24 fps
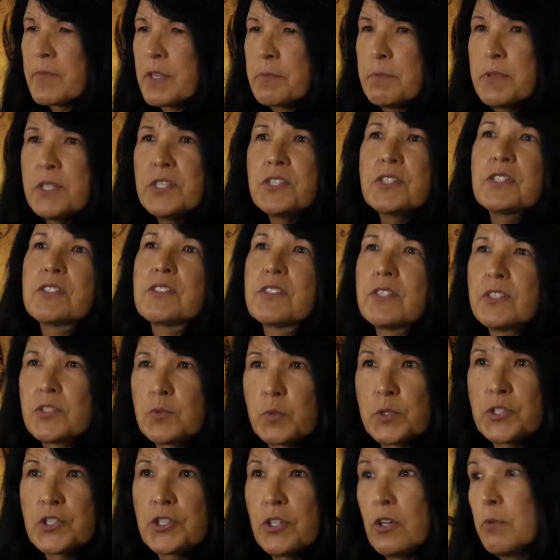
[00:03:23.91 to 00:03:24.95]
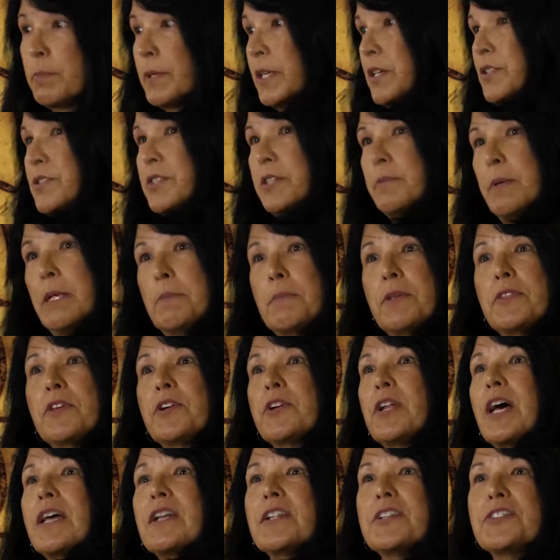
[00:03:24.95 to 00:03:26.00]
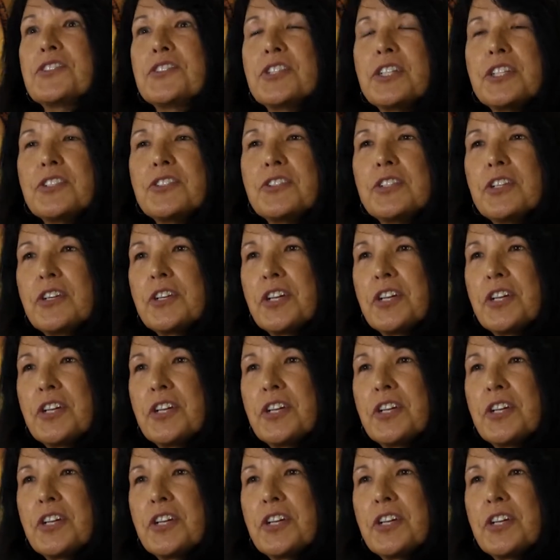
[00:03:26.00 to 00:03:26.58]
businesses would slow because they're not listening to their